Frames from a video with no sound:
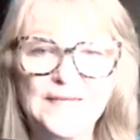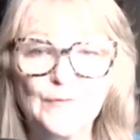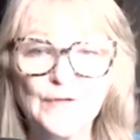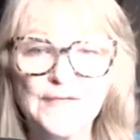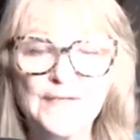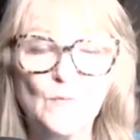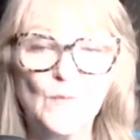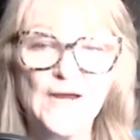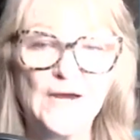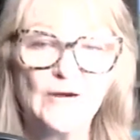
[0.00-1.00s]
really
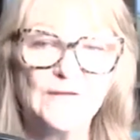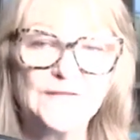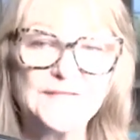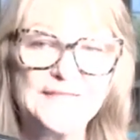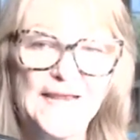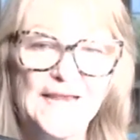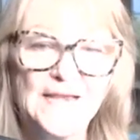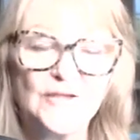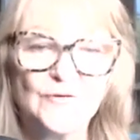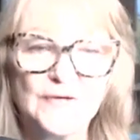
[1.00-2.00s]
aware of
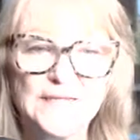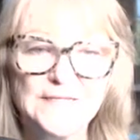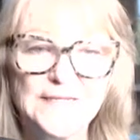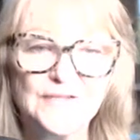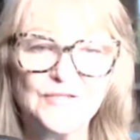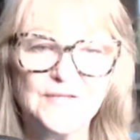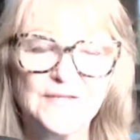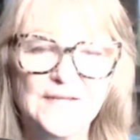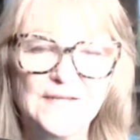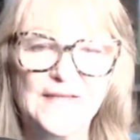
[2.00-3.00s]
setting your intention.